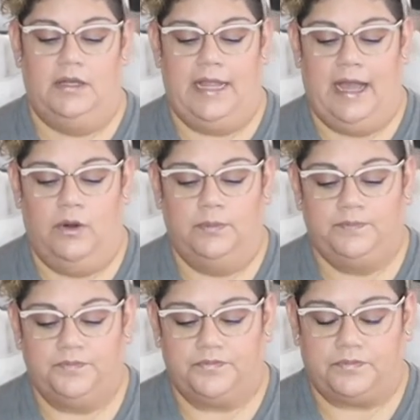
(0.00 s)

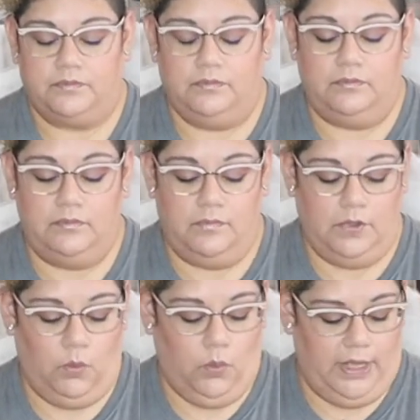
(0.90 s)
Now,
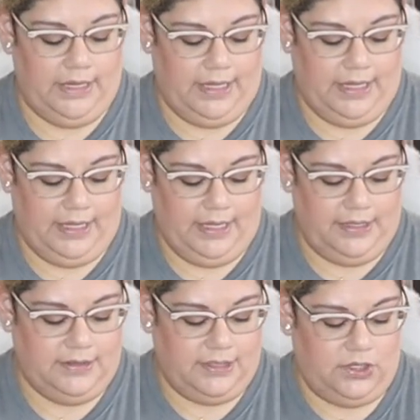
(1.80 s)
what
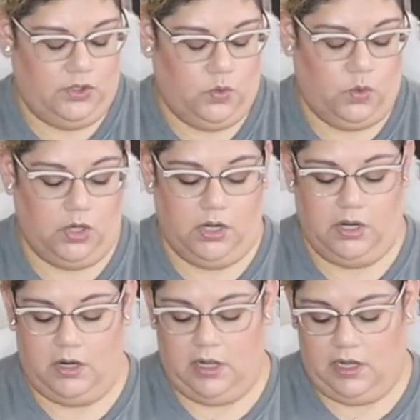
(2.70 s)
is
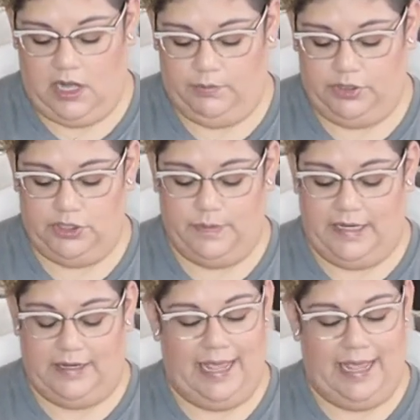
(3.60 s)
your accomplishment?